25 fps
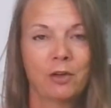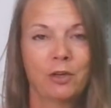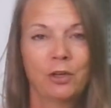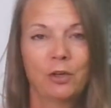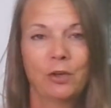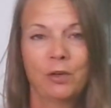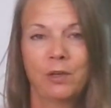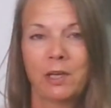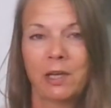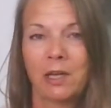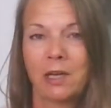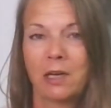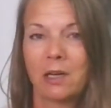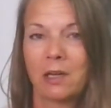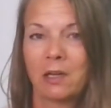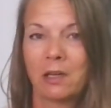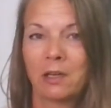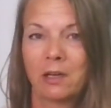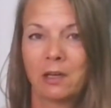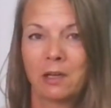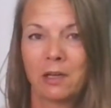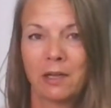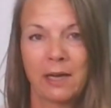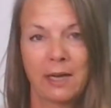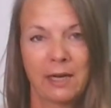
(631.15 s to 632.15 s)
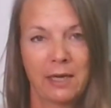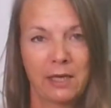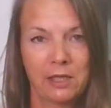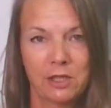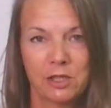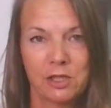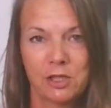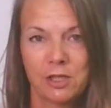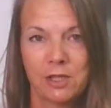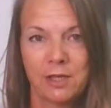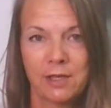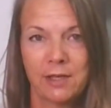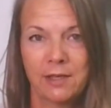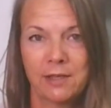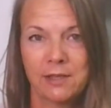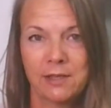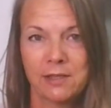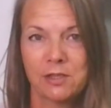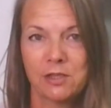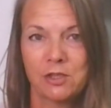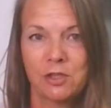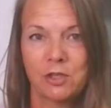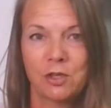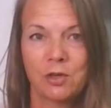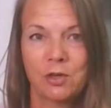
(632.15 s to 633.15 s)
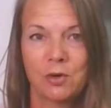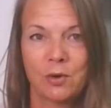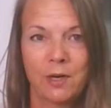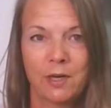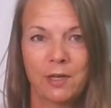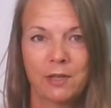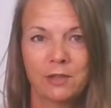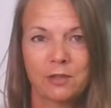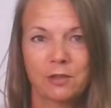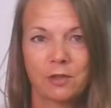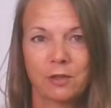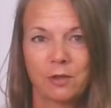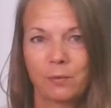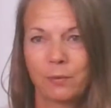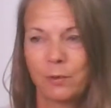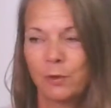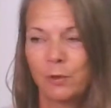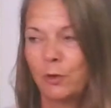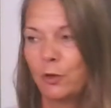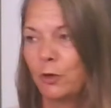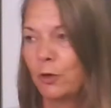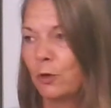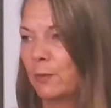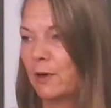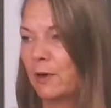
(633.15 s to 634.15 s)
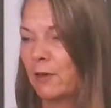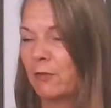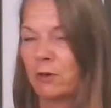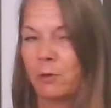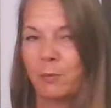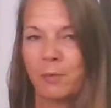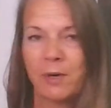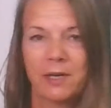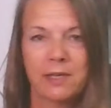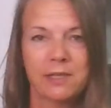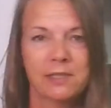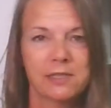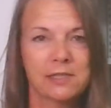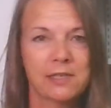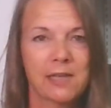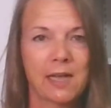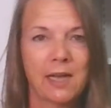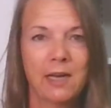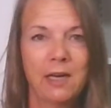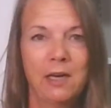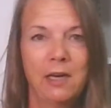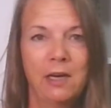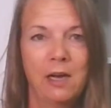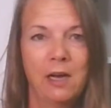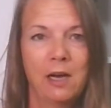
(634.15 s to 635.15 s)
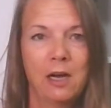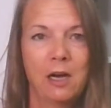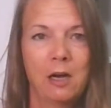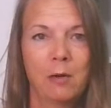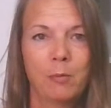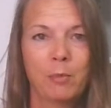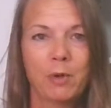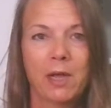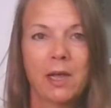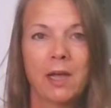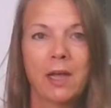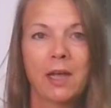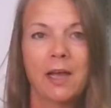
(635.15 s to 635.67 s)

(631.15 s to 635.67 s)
You get a little anxious as you're going into the room, everybody's setting up.